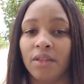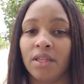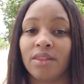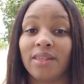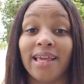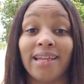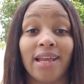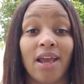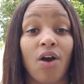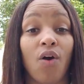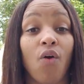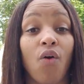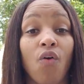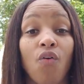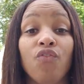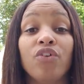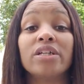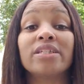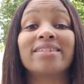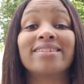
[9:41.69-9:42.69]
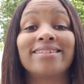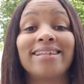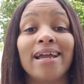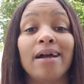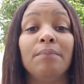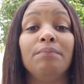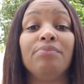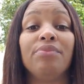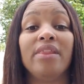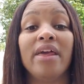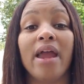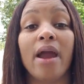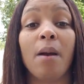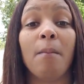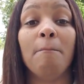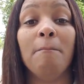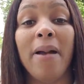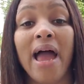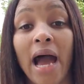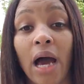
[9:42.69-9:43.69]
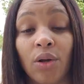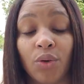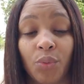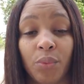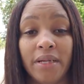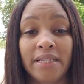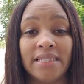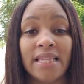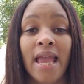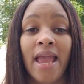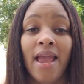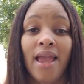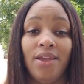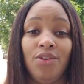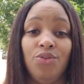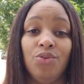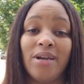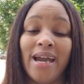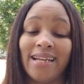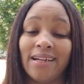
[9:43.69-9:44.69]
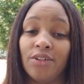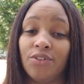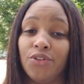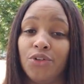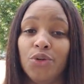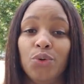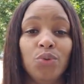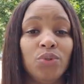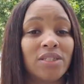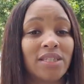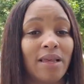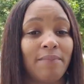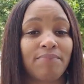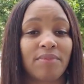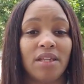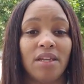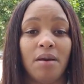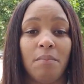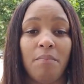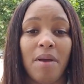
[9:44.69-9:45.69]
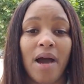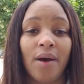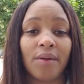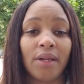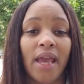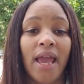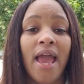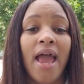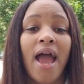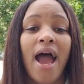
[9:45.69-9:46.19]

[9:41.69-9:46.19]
They didn't overstep their boundaries, and you got to do something about it.